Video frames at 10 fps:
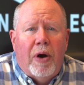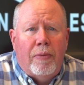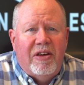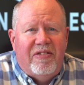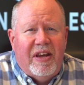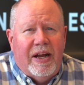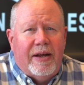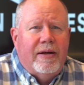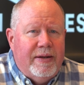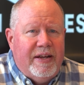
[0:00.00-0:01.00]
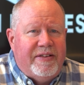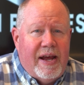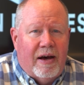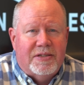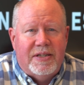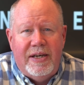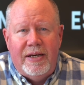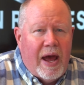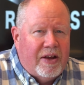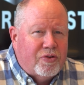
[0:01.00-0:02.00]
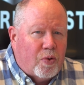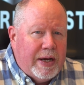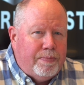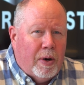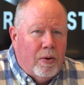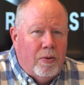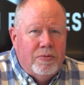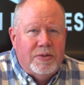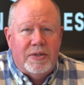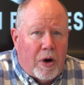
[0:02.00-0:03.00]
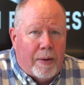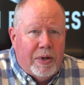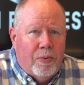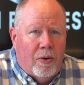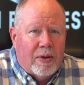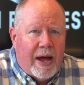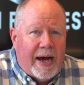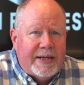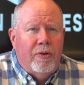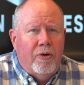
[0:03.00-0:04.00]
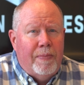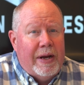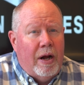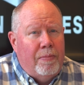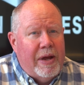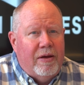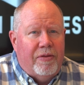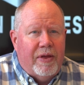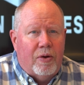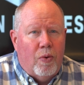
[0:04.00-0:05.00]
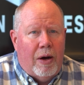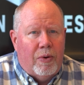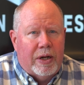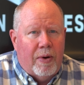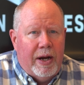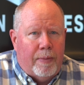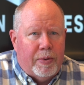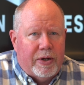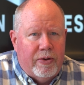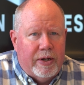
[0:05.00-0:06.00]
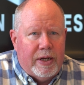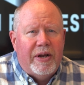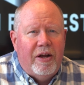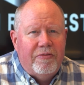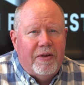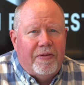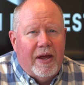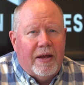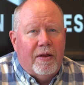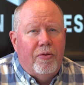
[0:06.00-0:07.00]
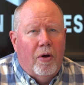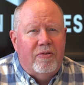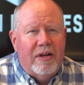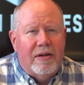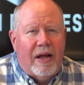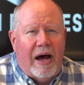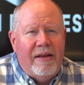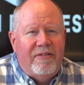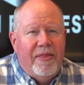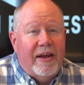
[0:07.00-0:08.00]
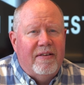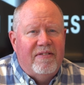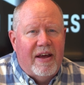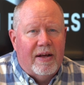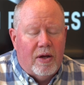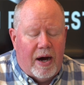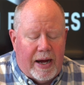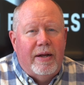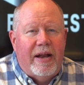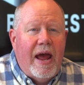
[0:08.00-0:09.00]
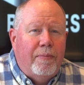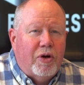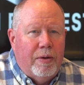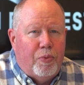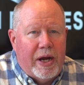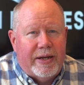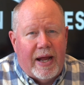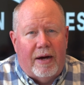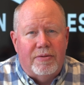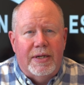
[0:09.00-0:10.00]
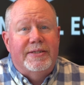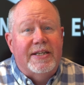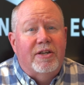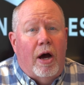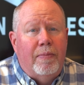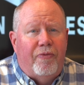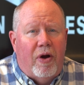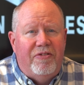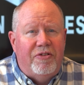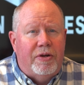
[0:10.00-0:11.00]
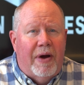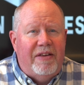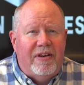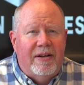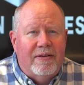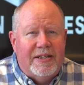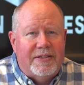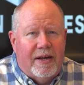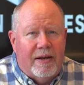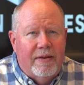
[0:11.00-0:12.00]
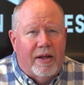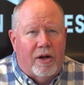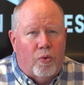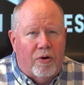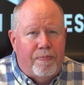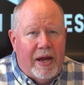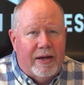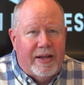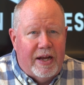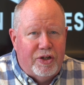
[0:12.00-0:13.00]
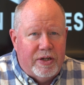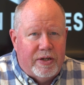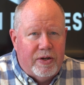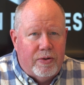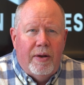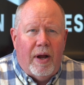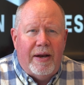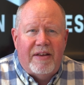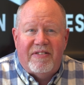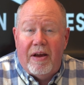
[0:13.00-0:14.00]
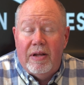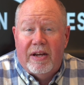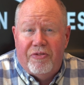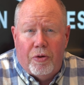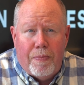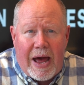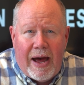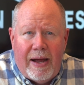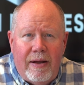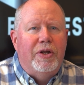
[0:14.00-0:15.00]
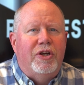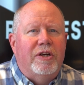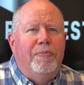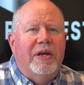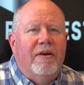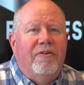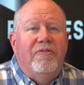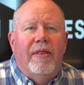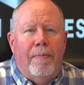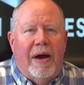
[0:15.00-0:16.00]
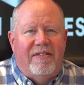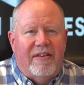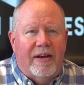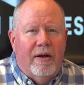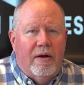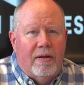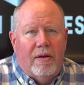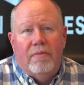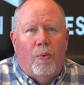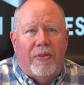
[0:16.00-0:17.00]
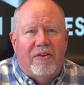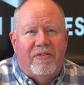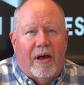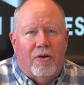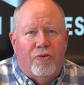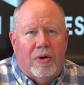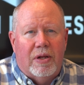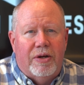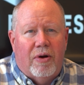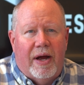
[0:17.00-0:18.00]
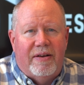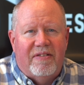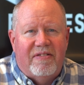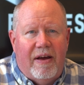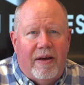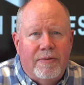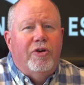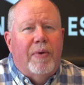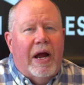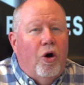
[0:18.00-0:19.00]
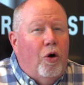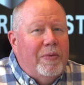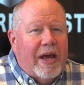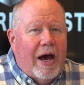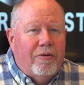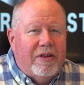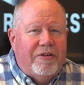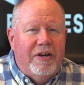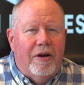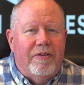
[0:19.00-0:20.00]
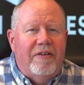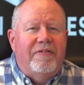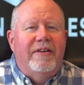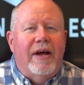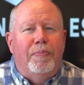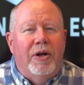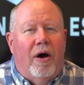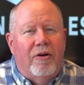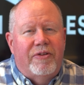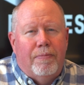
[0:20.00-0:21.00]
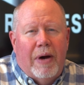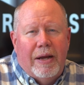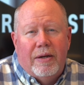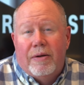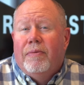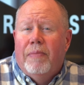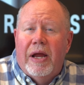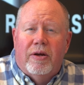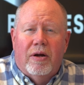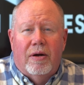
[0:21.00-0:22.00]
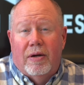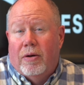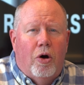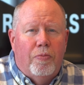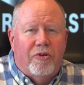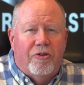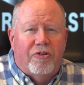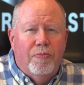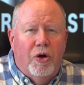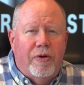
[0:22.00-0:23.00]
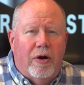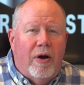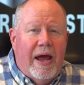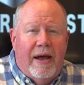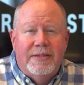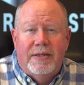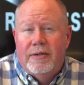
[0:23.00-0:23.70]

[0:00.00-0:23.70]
probably seen it. Neat TLC, has great bones, property won't last. Those might all make you think, wow, what a great opportunity. But here's the thing, those little lines, they can say a lot. Today I'm going to break down 6 common phrases you might see in a listing that are worth paying attention to. Not necessarily because they're bad, but just because they might signal what the seller is really trying to say. If you're buying a home in Calgary this year, this is the type of knowledge that might make your home search smoother and